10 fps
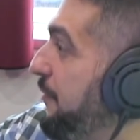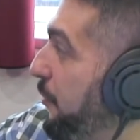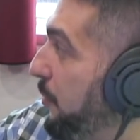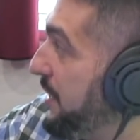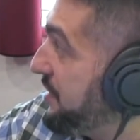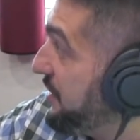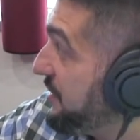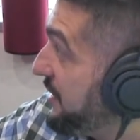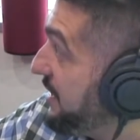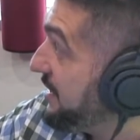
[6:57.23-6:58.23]
4 weeks of the
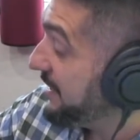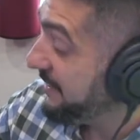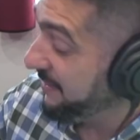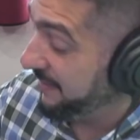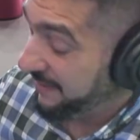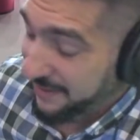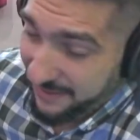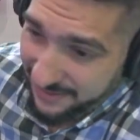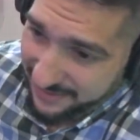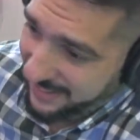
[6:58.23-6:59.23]
season.
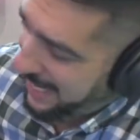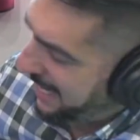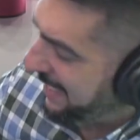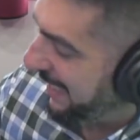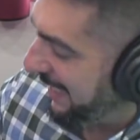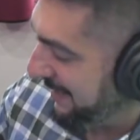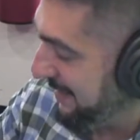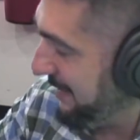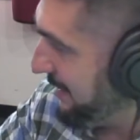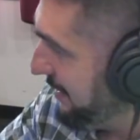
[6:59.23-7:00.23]
It's chaos.